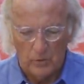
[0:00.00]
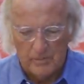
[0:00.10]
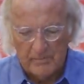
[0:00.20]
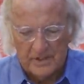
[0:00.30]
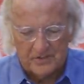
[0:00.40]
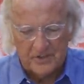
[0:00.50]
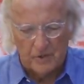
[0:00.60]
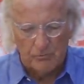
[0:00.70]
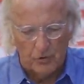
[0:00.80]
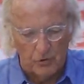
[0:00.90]
we meet in
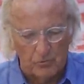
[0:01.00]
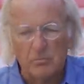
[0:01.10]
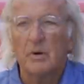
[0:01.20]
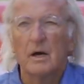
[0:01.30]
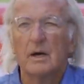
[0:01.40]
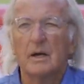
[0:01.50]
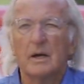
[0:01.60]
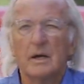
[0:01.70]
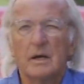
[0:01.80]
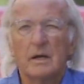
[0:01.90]
a room
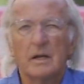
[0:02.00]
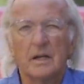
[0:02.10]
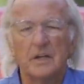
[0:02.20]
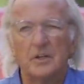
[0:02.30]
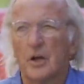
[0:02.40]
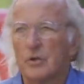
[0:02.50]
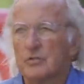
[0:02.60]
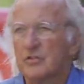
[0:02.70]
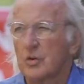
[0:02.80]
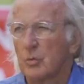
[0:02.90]
he
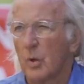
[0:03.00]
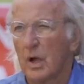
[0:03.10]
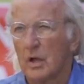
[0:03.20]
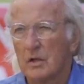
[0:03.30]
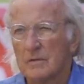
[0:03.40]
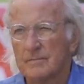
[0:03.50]
knows too well.